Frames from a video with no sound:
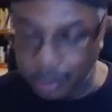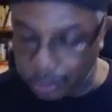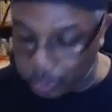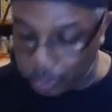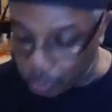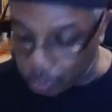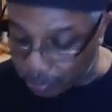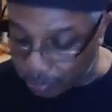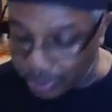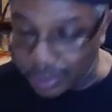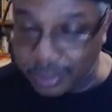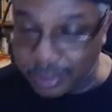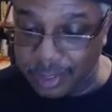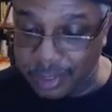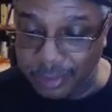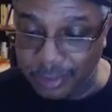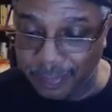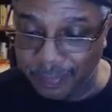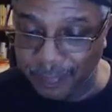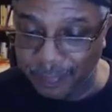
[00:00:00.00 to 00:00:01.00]
You
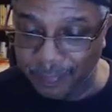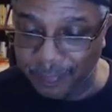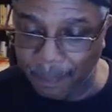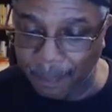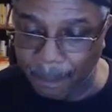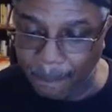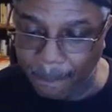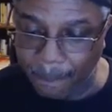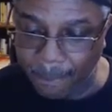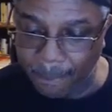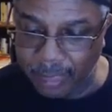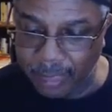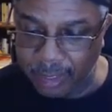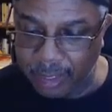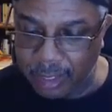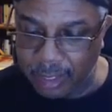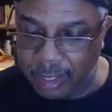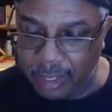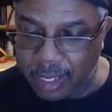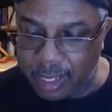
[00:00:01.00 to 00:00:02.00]
missed."
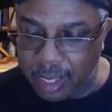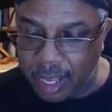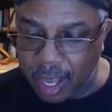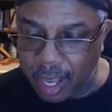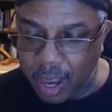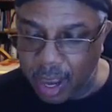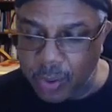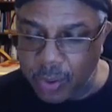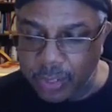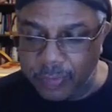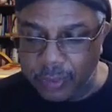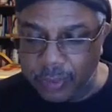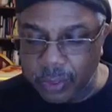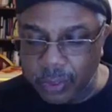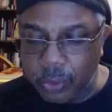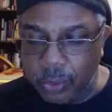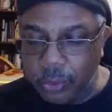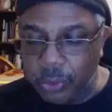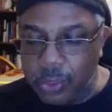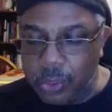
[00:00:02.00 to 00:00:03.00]
"I don't even
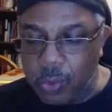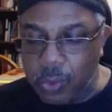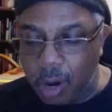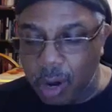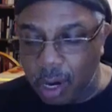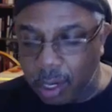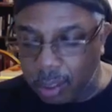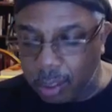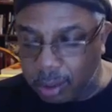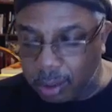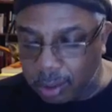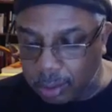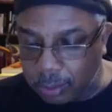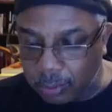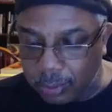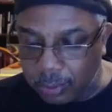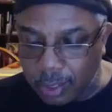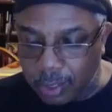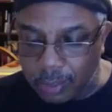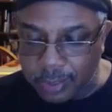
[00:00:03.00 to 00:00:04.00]
know who you are,"
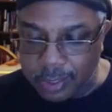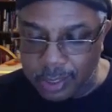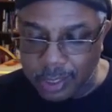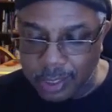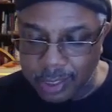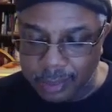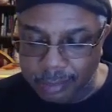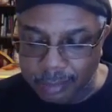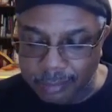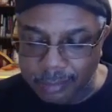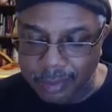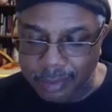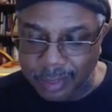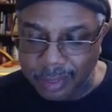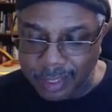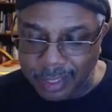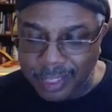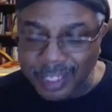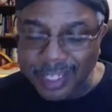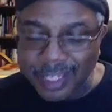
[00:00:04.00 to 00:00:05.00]
Low Dog said.
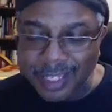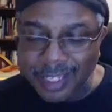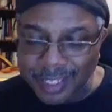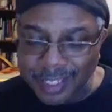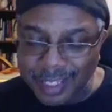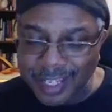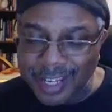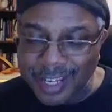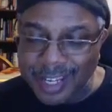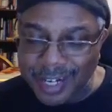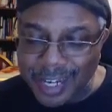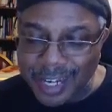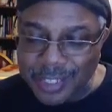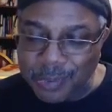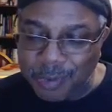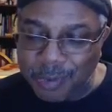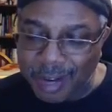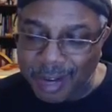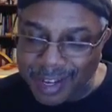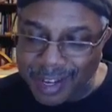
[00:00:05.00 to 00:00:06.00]
"Yeah,
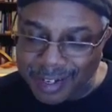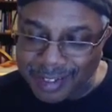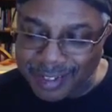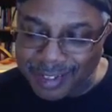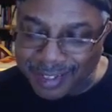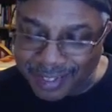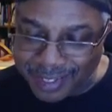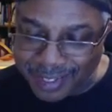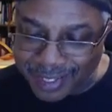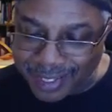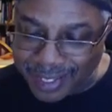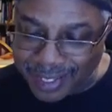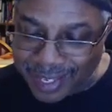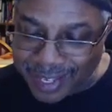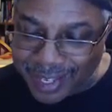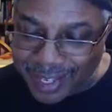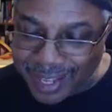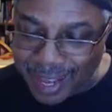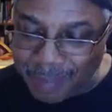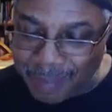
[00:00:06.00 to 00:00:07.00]
that's right.
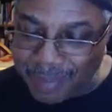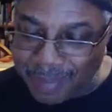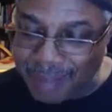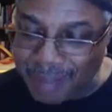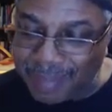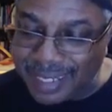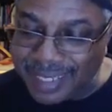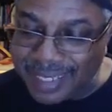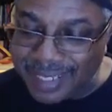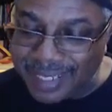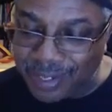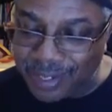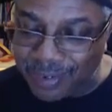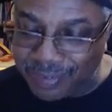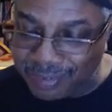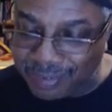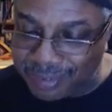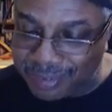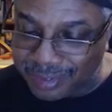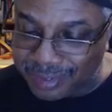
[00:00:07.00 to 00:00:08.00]
I'm not
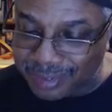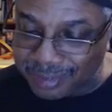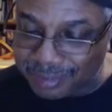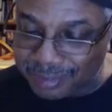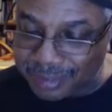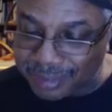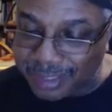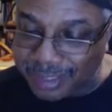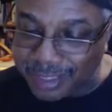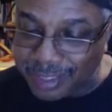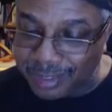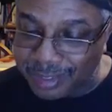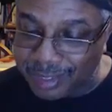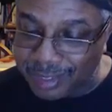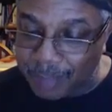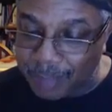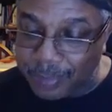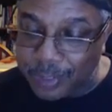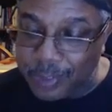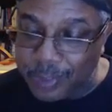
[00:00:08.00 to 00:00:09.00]
myself. Still,
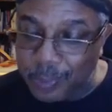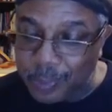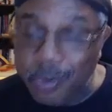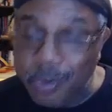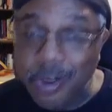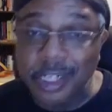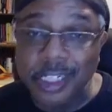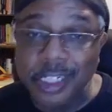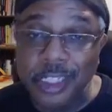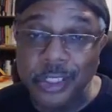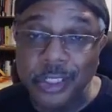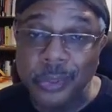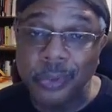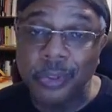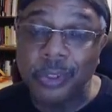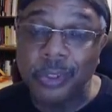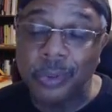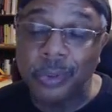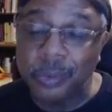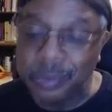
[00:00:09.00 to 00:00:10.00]
I'm disappointed in you,
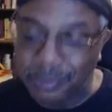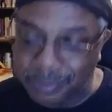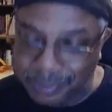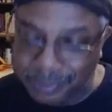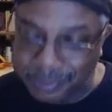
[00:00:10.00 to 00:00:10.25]
Coop."